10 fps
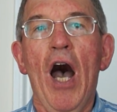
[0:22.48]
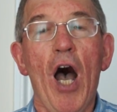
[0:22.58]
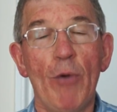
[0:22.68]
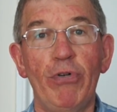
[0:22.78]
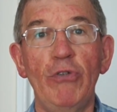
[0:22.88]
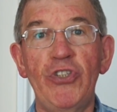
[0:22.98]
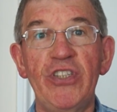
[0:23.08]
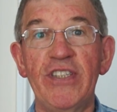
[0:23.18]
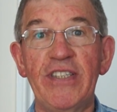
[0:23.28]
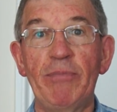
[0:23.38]

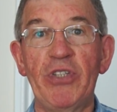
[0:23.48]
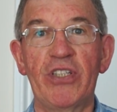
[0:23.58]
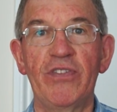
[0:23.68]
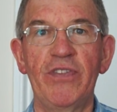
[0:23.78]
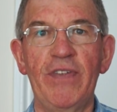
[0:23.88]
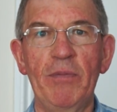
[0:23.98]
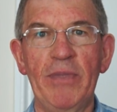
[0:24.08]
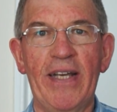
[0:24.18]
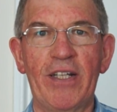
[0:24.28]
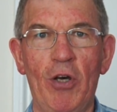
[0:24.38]
approaches the subject of
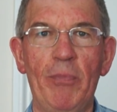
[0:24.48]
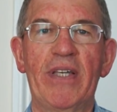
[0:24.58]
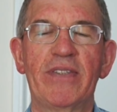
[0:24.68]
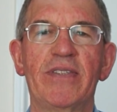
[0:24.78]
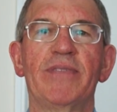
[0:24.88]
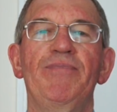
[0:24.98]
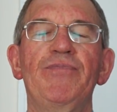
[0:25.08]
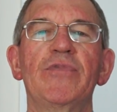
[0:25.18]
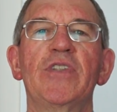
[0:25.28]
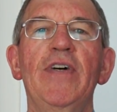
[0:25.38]
development economics.
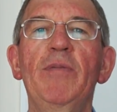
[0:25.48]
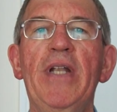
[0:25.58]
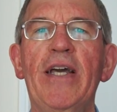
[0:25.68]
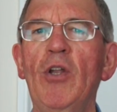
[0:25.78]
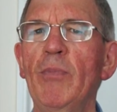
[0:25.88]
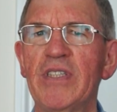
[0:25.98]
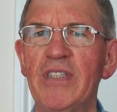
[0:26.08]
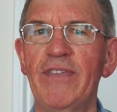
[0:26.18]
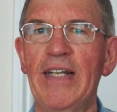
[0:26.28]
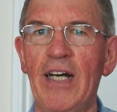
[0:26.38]
Development economics
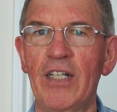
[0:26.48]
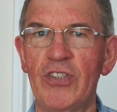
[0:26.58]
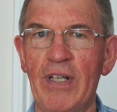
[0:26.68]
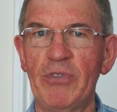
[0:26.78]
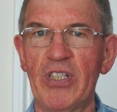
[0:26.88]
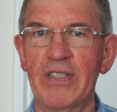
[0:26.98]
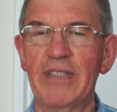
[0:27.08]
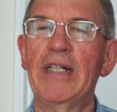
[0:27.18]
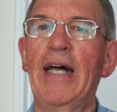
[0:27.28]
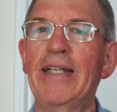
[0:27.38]
is a very large subject
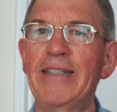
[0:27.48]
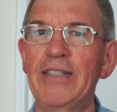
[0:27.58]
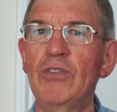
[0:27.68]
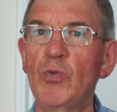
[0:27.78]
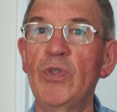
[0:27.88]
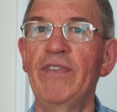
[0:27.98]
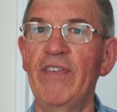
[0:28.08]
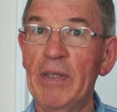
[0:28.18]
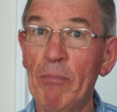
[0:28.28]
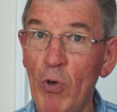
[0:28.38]
and it deals with a
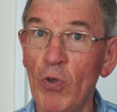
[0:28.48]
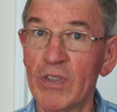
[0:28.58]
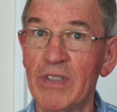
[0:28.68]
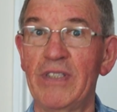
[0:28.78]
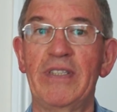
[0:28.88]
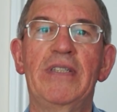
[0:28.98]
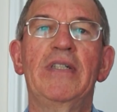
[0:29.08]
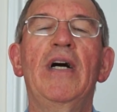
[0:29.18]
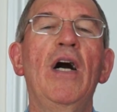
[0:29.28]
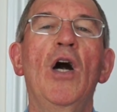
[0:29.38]
very important
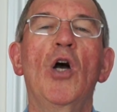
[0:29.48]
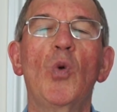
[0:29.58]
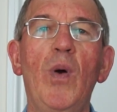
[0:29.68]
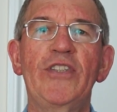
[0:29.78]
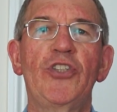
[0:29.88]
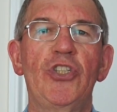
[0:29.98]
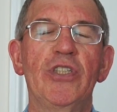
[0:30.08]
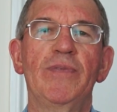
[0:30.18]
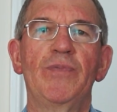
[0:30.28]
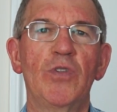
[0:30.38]
question,
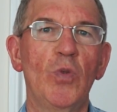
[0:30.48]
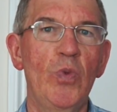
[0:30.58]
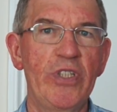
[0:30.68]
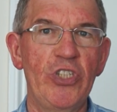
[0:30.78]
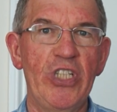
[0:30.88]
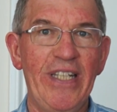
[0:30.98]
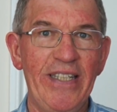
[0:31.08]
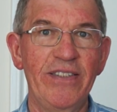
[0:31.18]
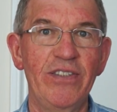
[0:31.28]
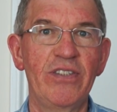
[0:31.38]
which
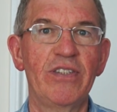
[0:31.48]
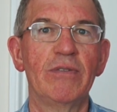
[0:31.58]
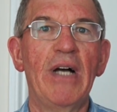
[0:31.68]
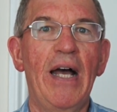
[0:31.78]
is,